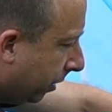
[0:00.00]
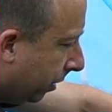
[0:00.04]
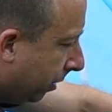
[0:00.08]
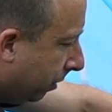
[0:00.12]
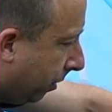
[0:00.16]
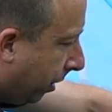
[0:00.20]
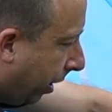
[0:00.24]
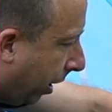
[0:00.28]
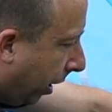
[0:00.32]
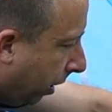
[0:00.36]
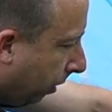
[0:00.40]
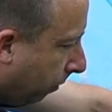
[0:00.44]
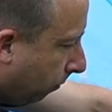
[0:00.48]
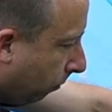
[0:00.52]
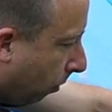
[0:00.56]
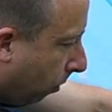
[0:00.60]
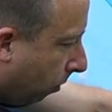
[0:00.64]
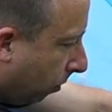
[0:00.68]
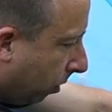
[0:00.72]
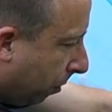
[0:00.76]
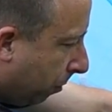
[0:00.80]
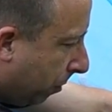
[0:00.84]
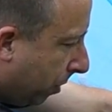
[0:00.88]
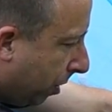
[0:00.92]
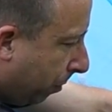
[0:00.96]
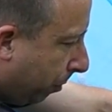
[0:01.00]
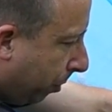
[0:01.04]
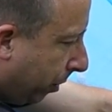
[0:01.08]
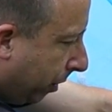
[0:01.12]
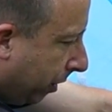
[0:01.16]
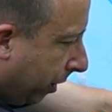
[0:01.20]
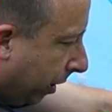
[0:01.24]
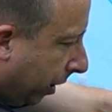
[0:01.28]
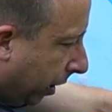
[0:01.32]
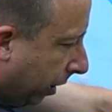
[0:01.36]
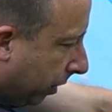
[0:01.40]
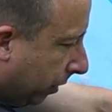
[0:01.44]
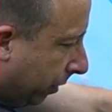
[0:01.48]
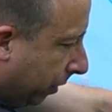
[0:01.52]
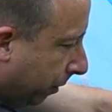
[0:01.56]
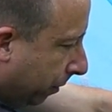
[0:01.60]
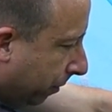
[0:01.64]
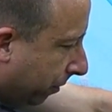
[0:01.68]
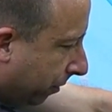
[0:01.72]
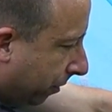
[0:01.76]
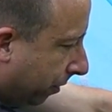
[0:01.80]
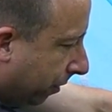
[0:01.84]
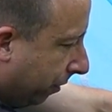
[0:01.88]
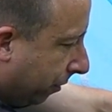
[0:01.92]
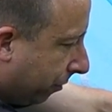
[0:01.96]
you can roll them up and
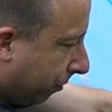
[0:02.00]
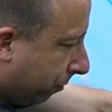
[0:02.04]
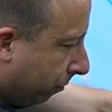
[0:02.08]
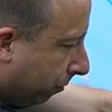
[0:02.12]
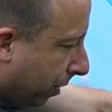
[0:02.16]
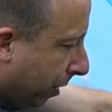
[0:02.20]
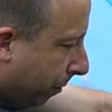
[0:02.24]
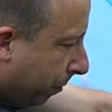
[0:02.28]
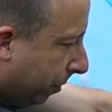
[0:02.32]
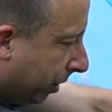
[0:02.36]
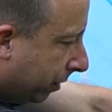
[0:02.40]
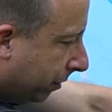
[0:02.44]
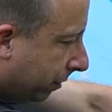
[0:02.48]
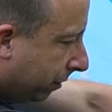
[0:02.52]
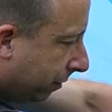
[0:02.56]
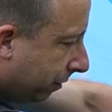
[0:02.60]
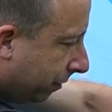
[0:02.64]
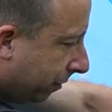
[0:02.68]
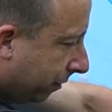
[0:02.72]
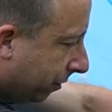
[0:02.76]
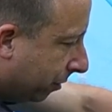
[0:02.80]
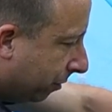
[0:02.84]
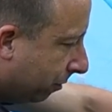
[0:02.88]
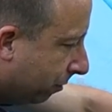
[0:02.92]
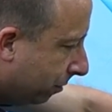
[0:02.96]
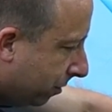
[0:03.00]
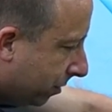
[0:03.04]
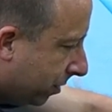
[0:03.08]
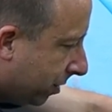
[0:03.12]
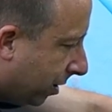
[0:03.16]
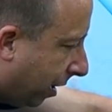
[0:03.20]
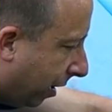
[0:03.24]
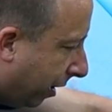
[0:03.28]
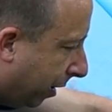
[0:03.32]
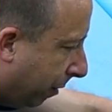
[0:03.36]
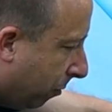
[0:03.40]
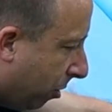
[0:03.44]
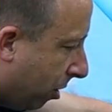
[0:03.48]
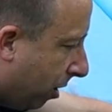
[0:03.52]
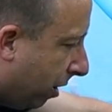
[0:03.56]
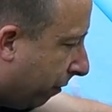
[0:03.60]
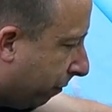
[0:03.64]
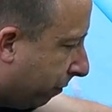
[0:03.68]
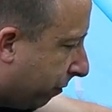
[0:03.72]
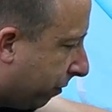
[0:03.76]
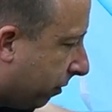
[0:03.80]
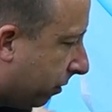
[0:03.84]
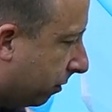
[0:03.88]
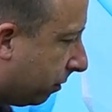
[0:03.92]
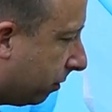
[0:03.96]
use this ribbon to tie them
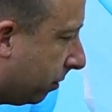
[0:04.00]
off.